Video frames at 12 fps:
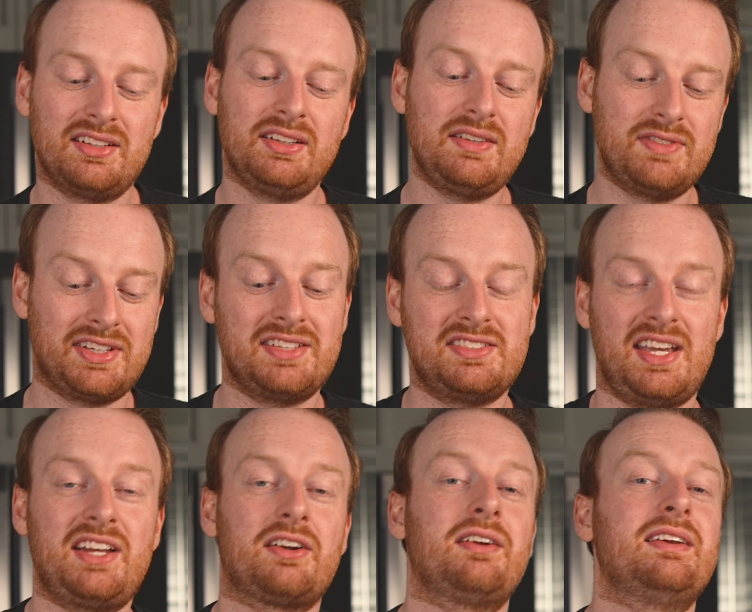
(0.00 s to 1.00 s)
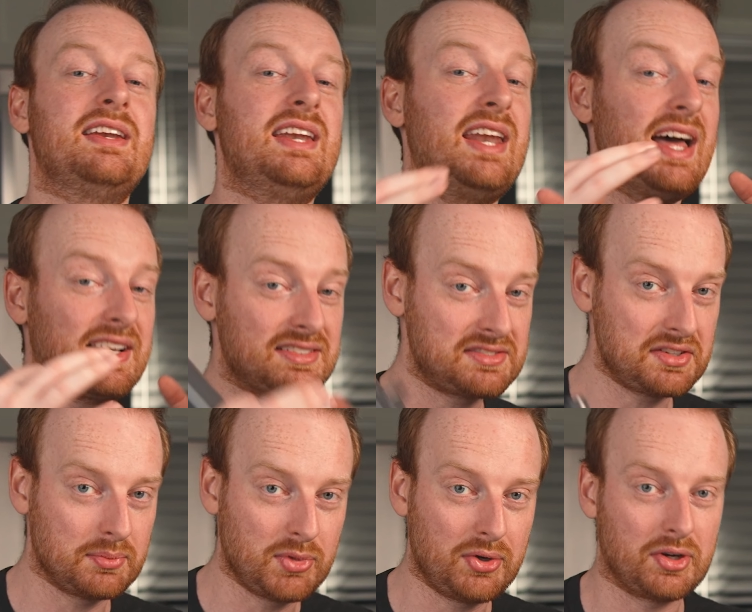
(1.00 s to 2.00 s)
to leave the container next to
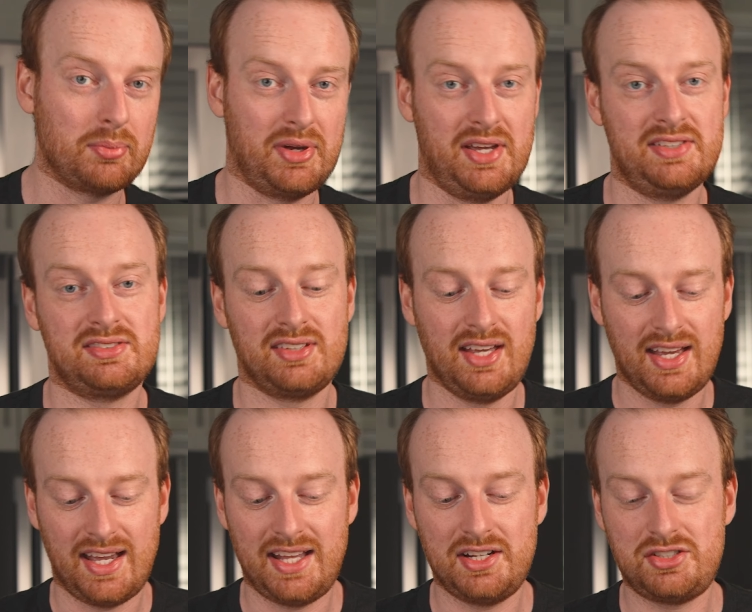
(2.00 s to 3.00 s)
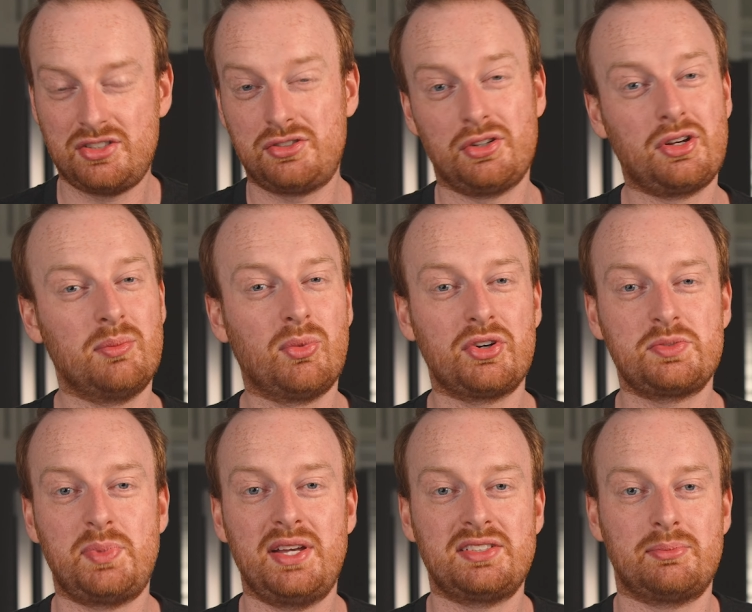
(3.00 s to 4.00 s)
the motor base, and it just took up more
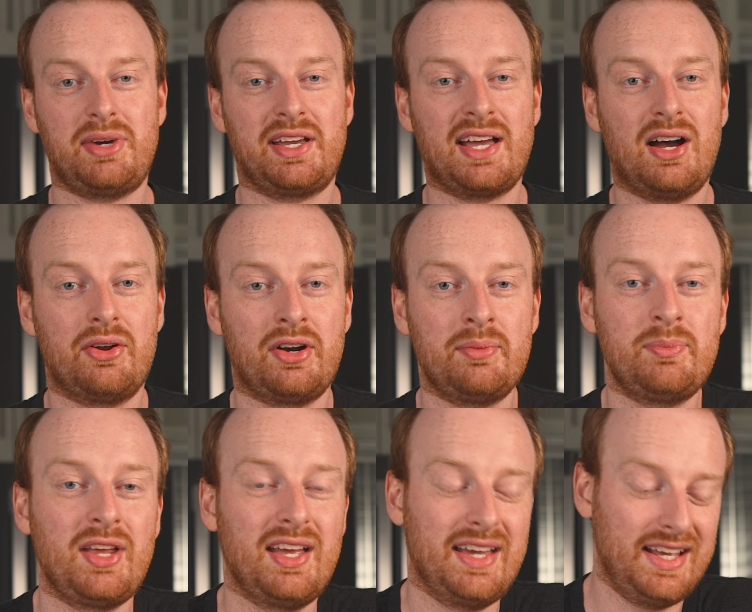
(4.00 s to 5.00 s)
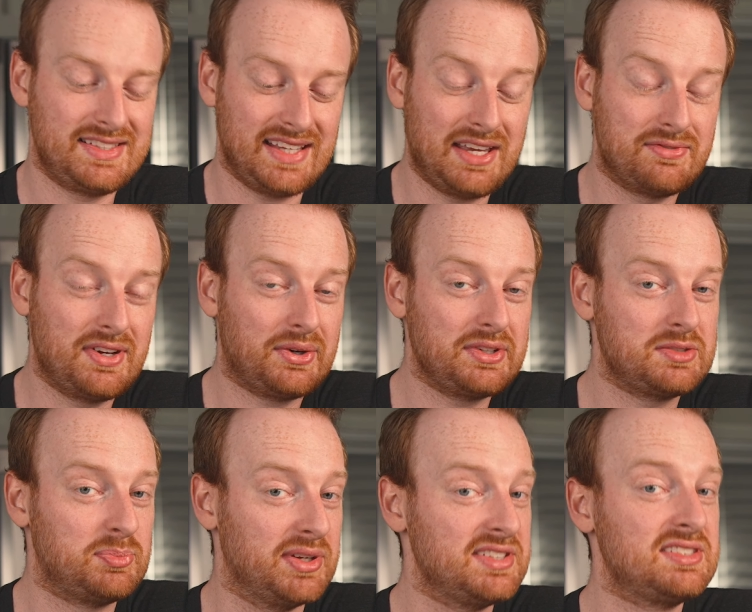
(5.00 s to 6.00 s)
space on my counter. It's a very
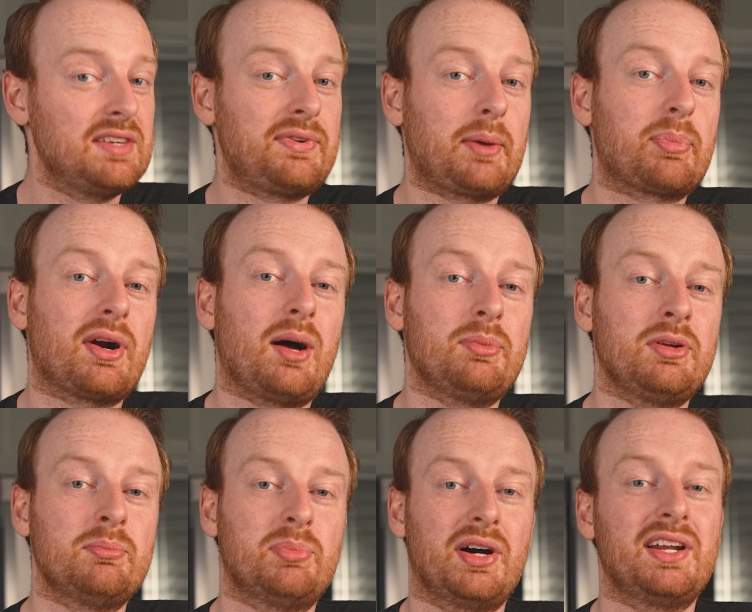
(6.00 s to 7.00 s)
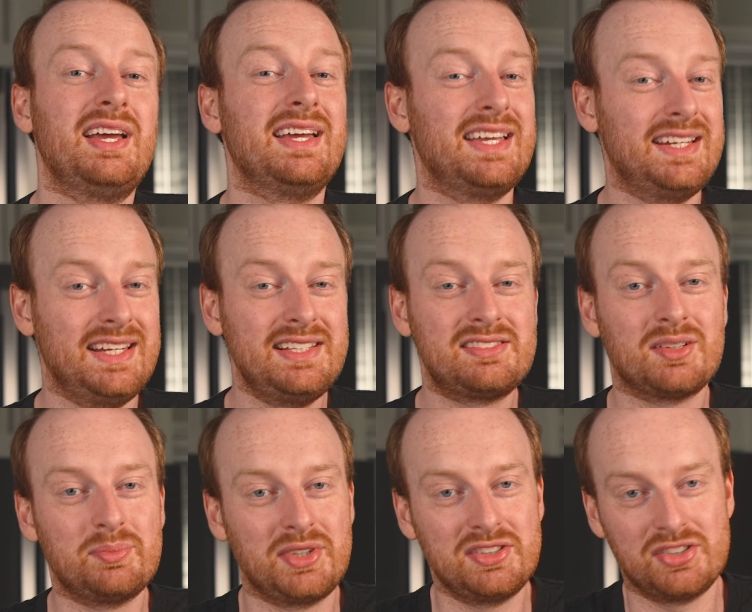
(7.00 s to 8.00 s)
specific problem, but it is
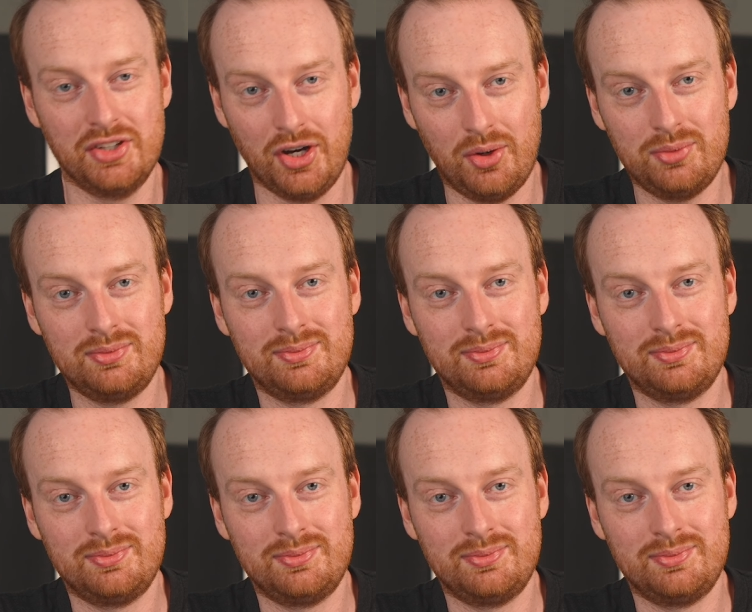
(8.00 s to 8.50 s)
something to note.